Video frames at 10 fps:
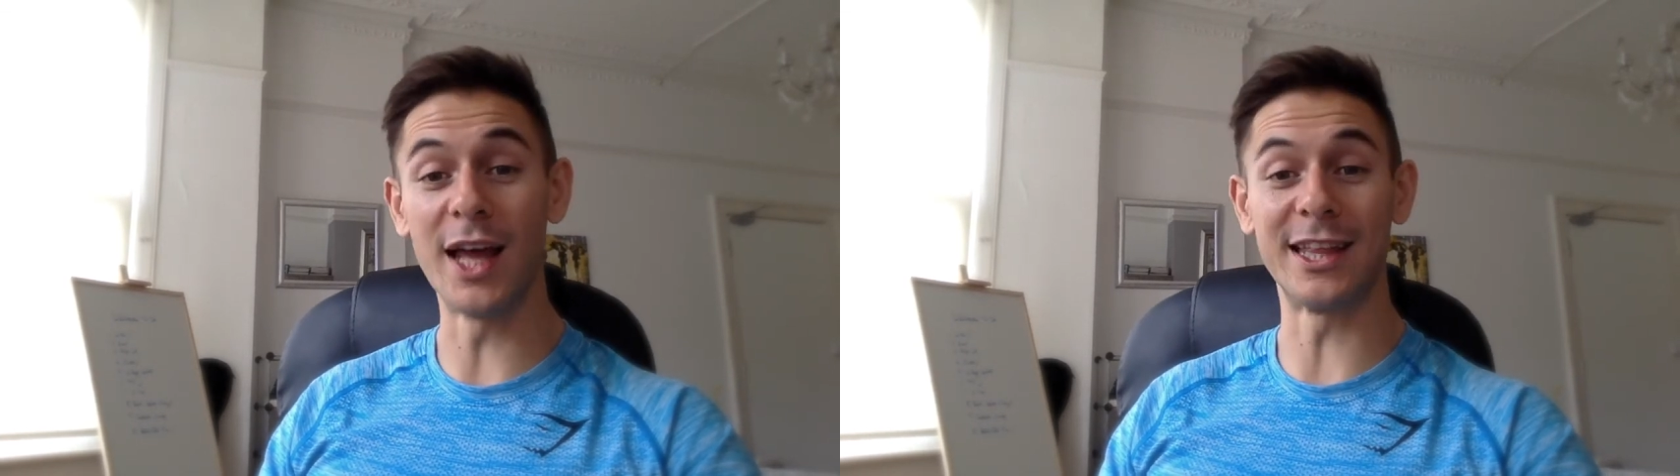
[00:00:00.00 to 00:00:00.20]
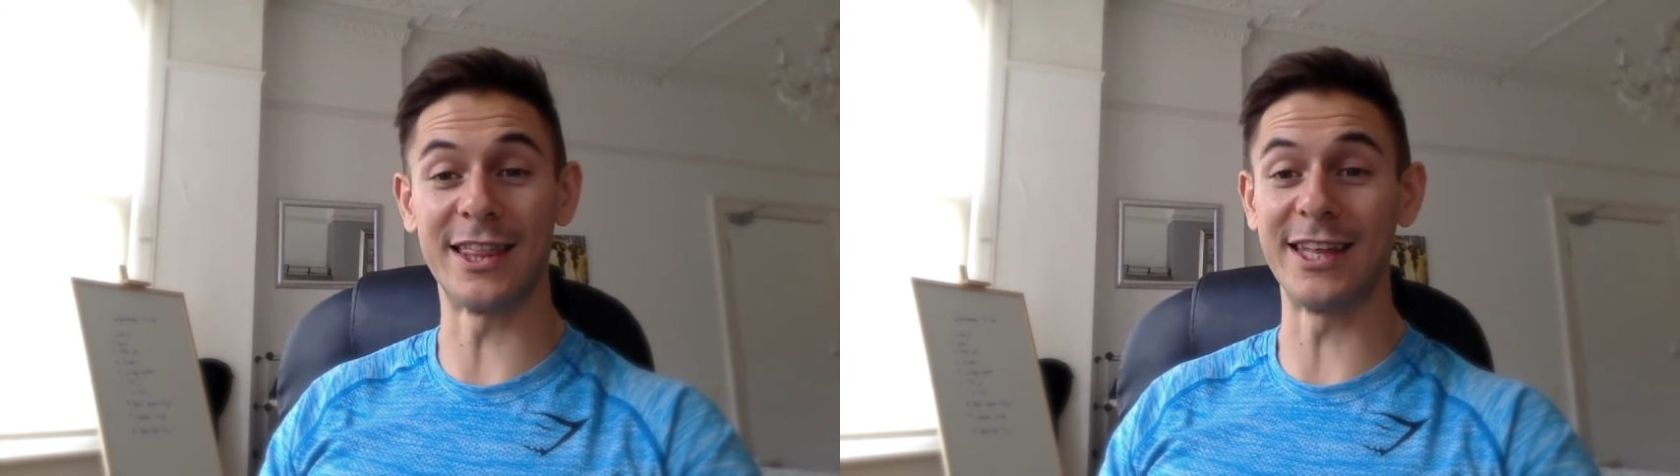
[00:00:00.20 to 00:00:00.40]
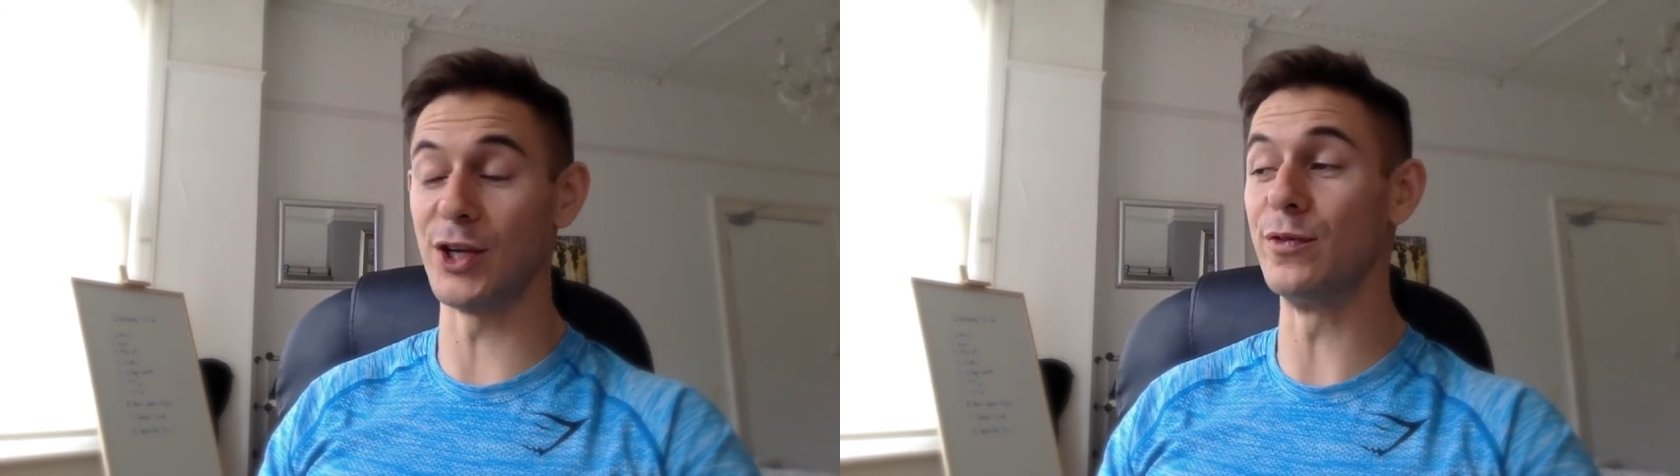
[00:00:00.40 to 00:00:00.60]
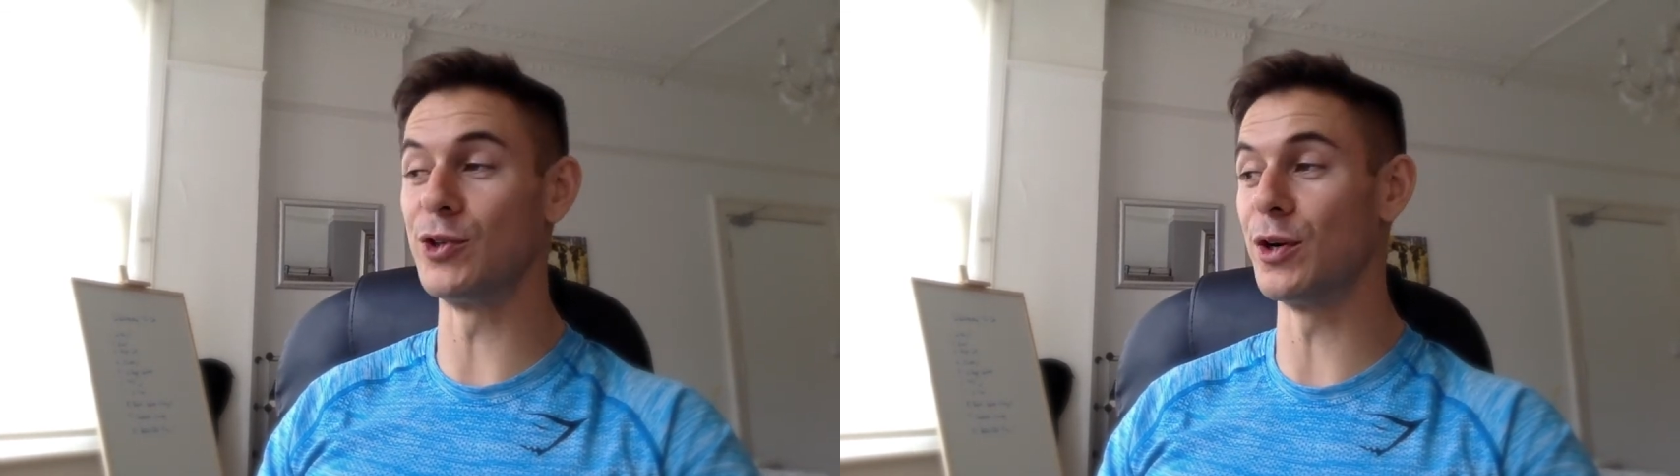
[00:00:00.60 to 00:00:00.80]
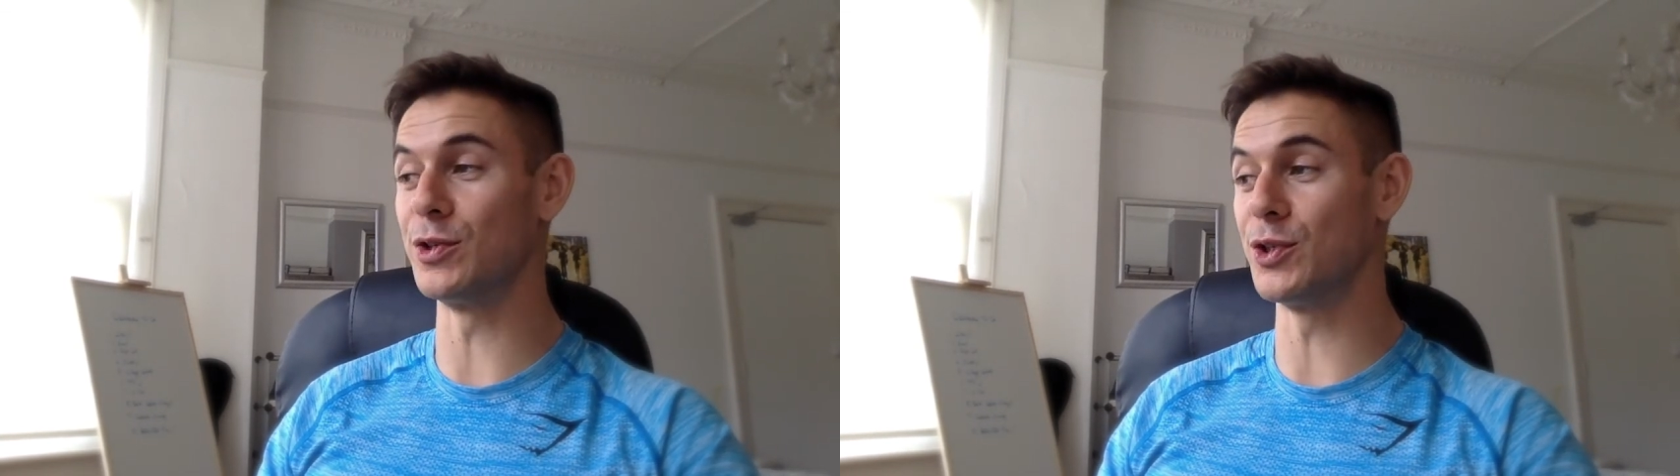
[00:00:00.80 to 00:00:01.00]
like the thing you've
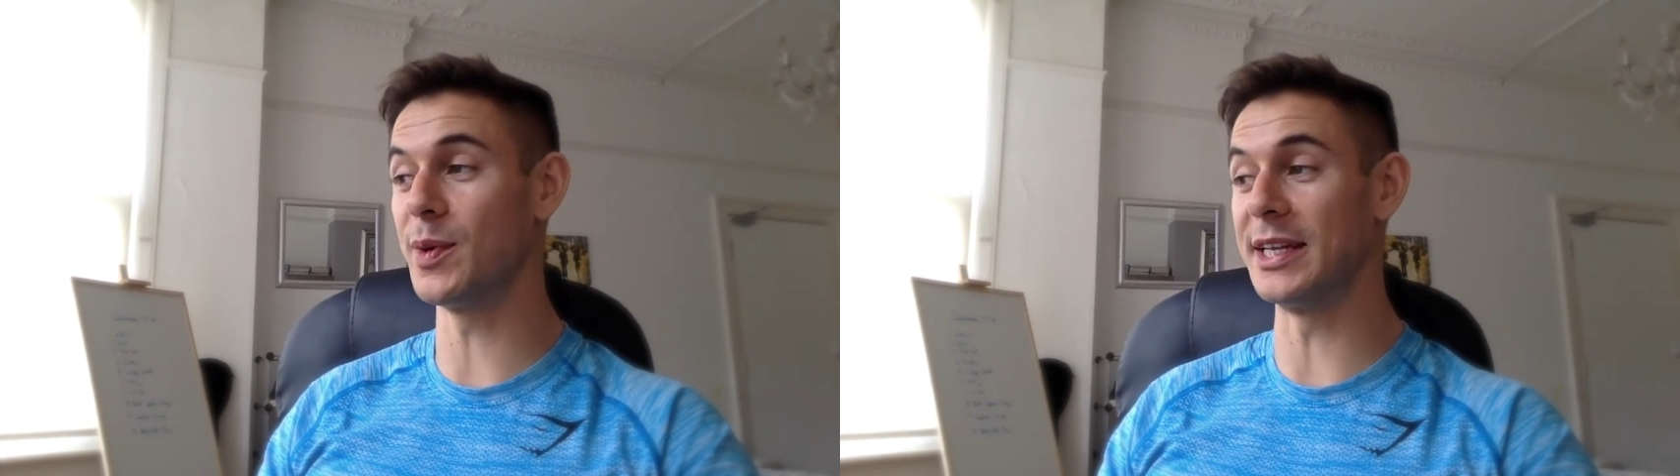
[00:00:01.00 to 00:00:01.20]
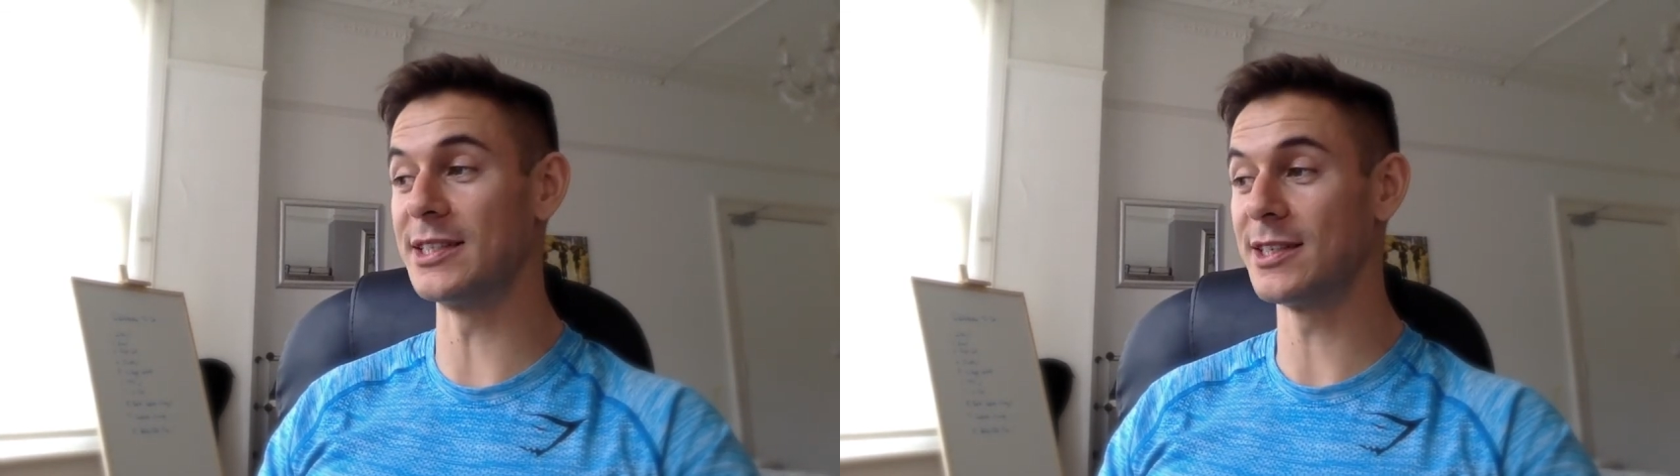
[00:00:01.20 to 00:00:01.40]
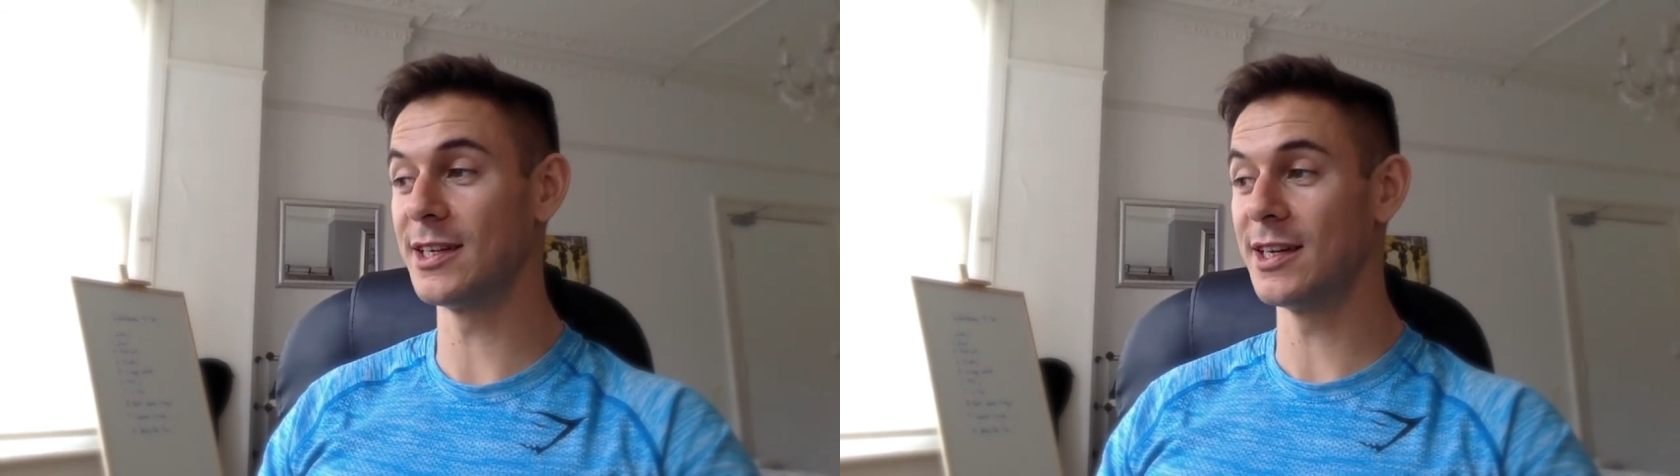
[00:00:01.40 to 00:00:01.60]
chosen to eat.